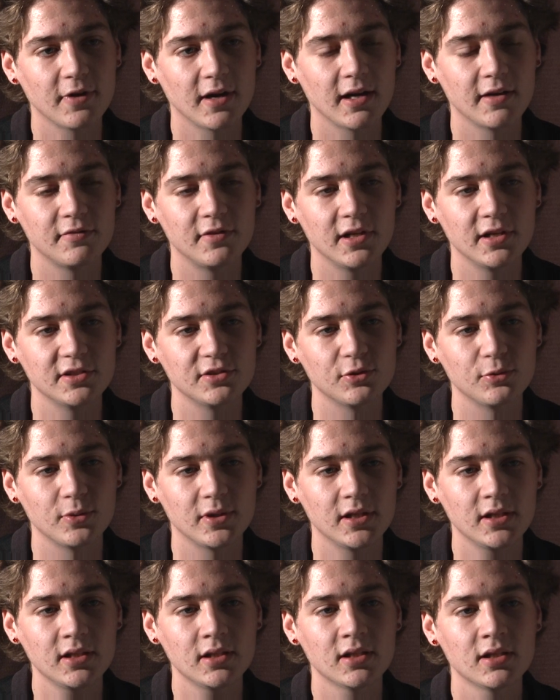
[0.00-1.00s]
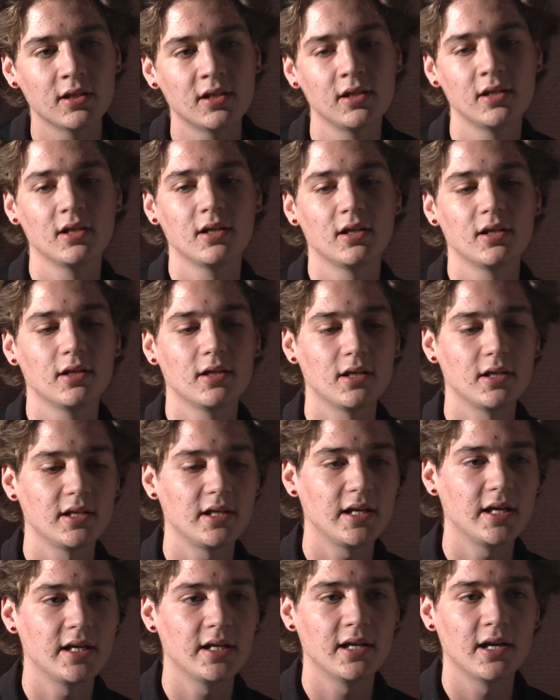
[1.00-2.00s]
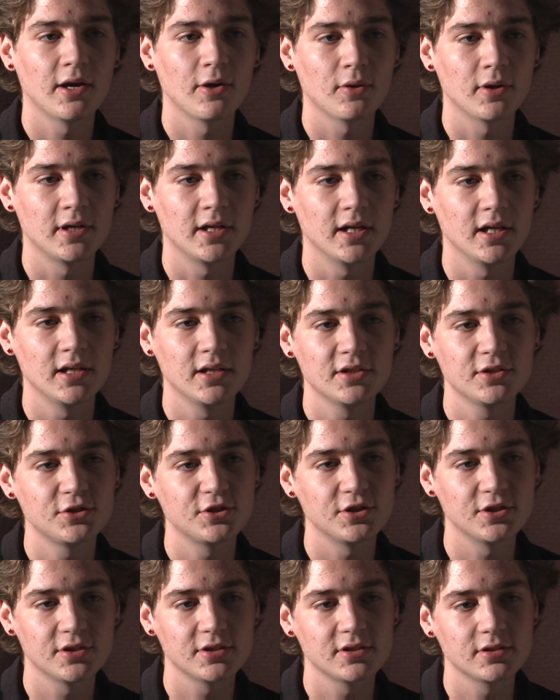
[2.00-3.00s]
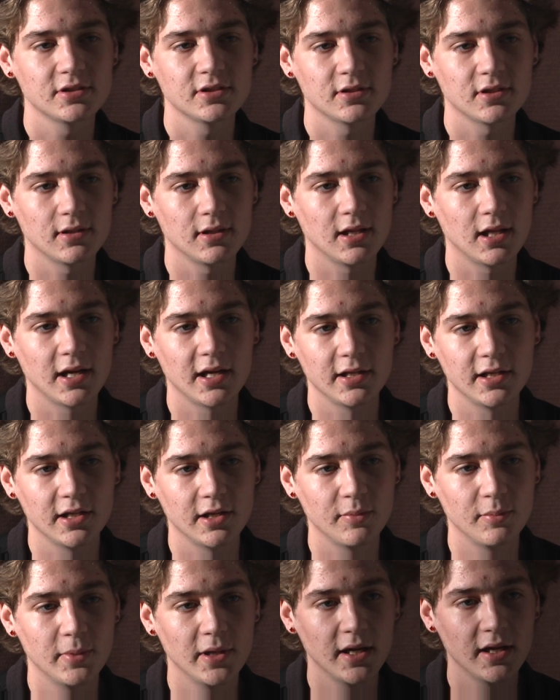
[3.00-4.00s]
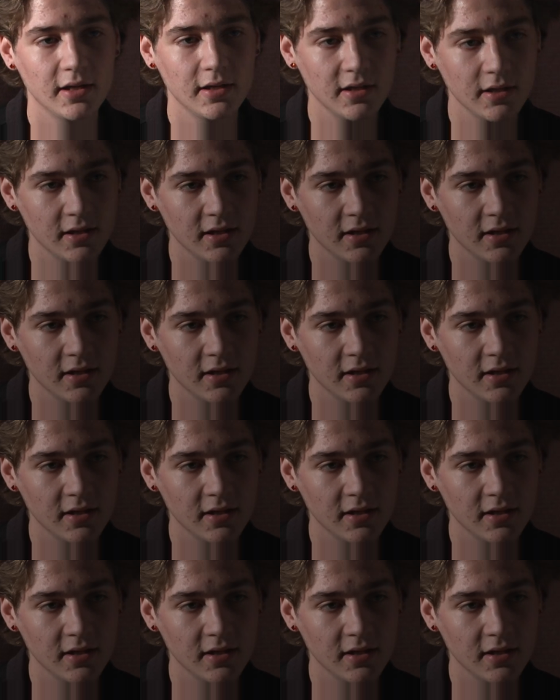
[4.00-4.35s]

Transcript: 5 days a week, like 8-hour days, just lying in a bed.